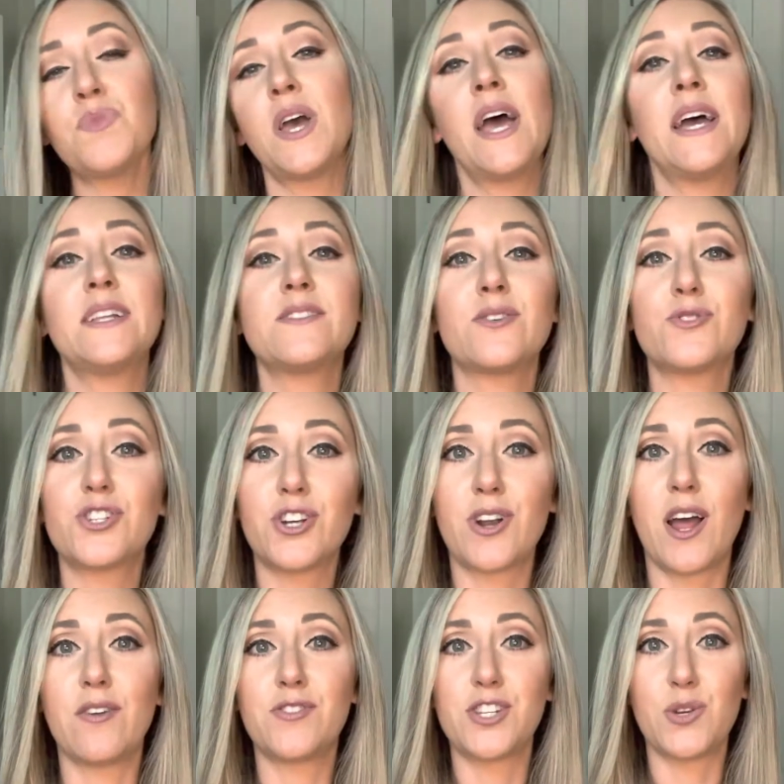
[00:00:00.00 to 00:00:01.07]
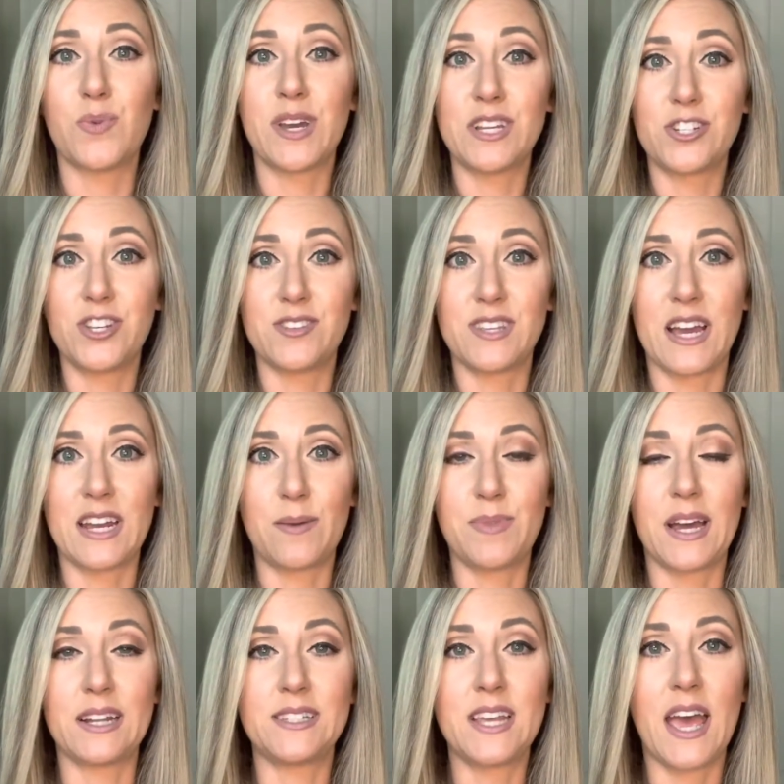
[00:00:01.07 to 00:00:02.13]
And so sure enough, she went and she signed up
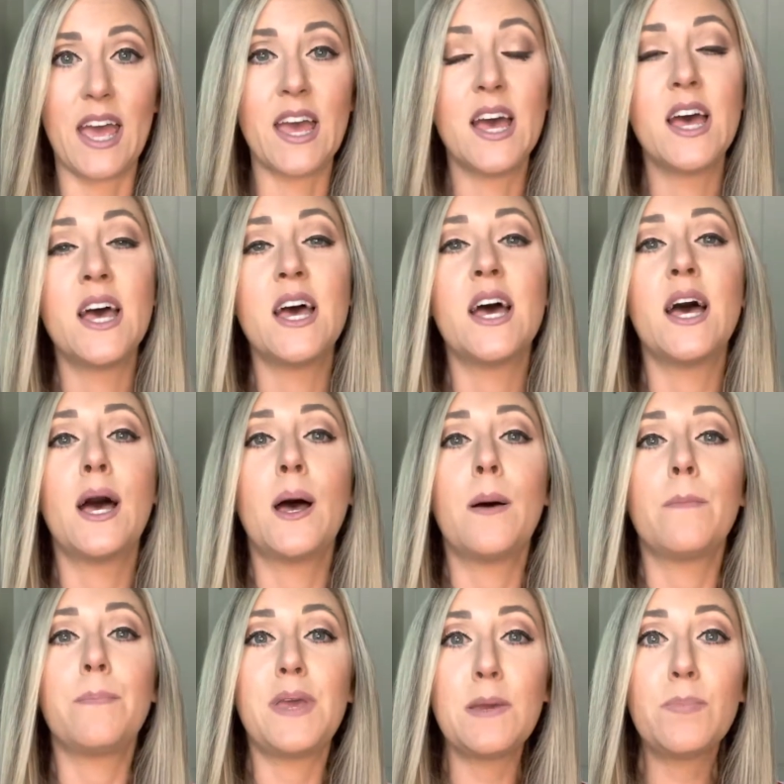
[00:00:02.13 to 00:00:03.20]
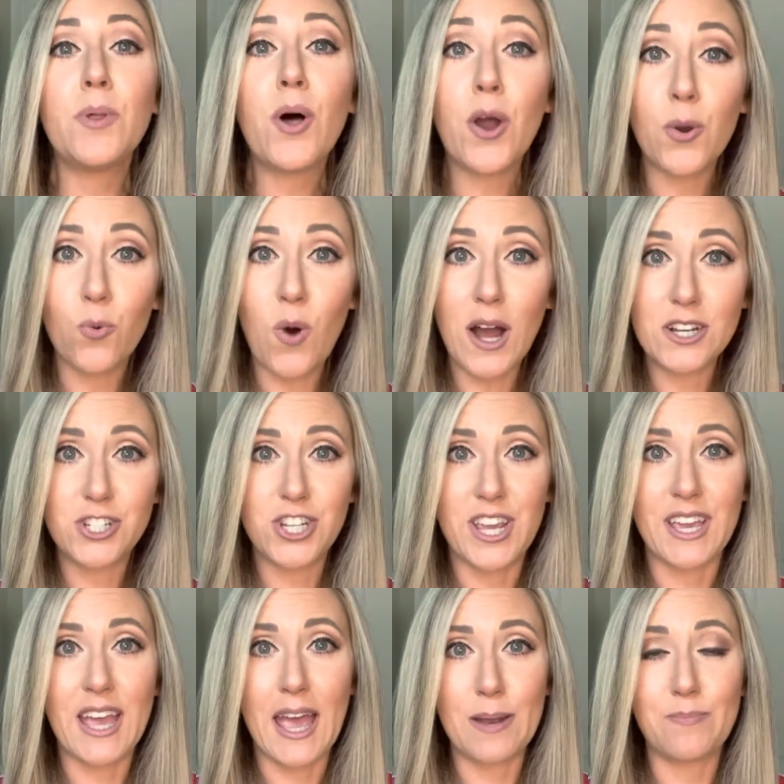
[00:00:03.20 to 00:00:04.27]
that day. People are
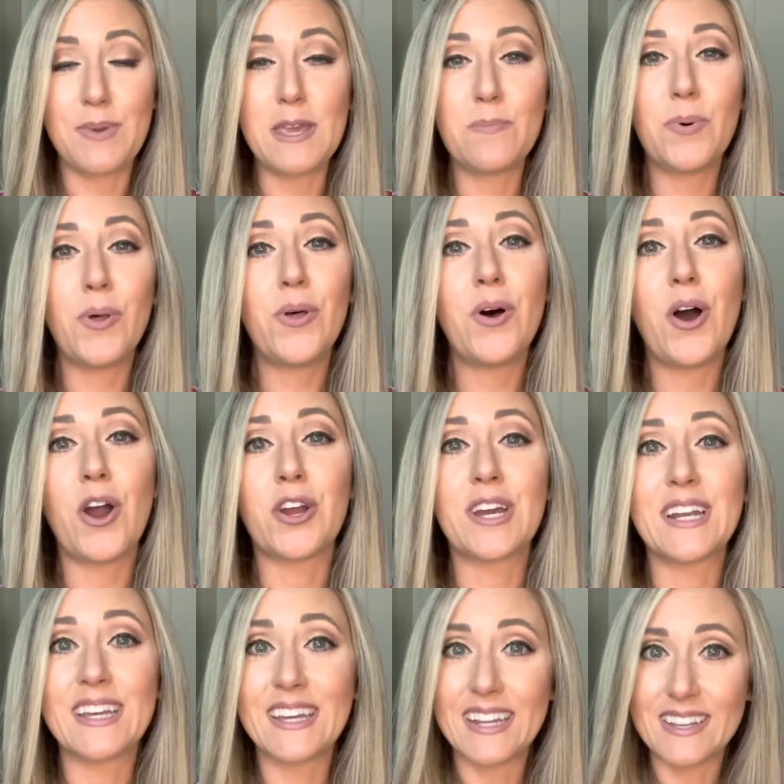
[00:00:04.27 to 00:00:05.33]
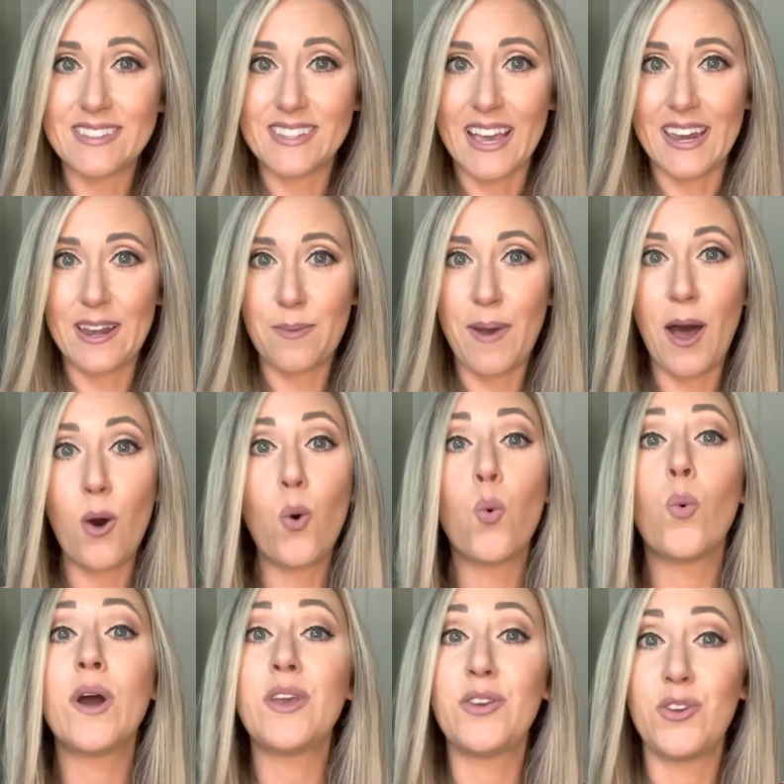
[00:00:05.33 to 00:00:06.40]
watching and people are going to get excited about
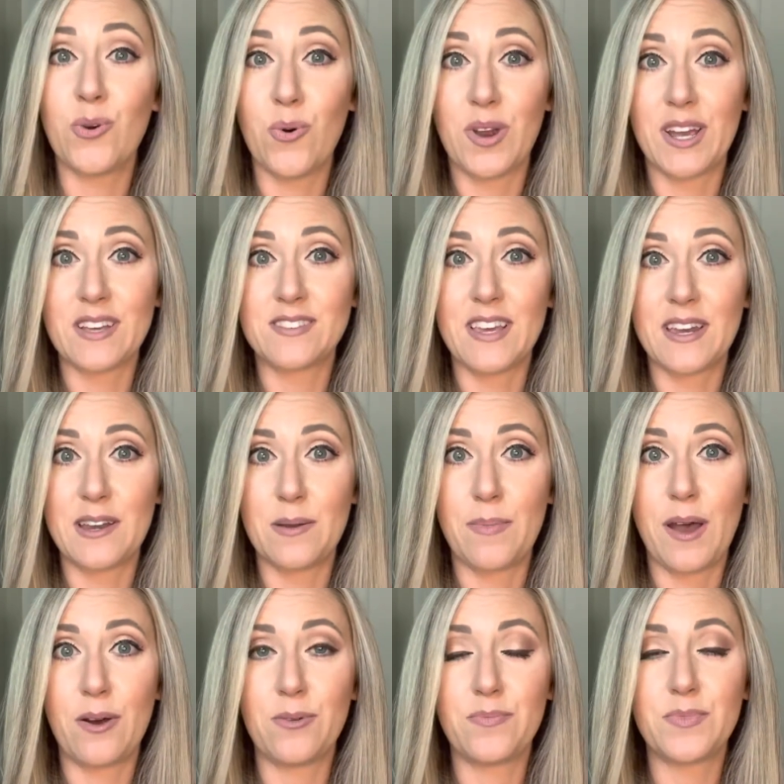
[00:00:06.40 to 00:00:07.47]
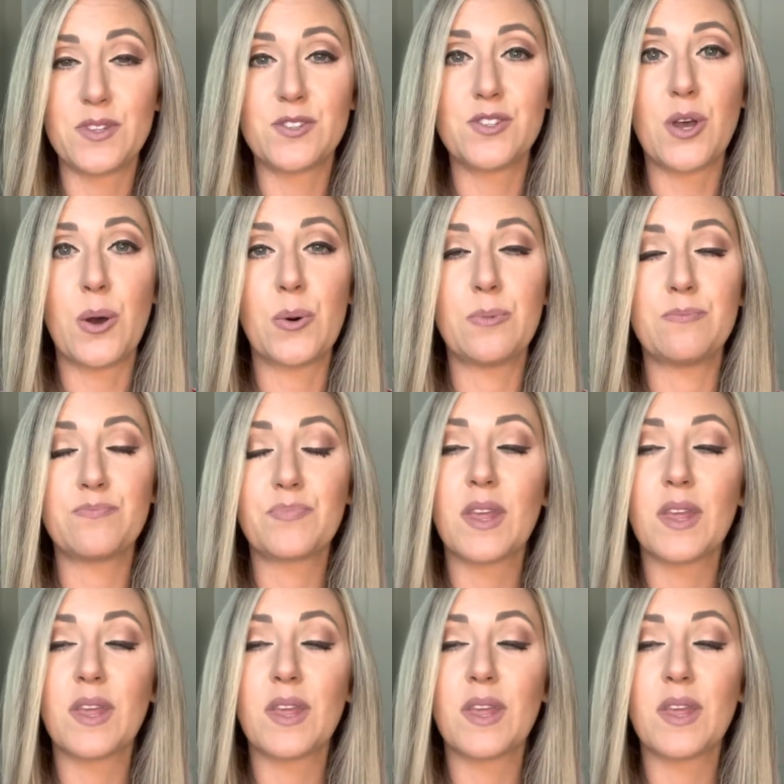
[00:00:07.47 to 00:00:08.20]
what you're excited about. So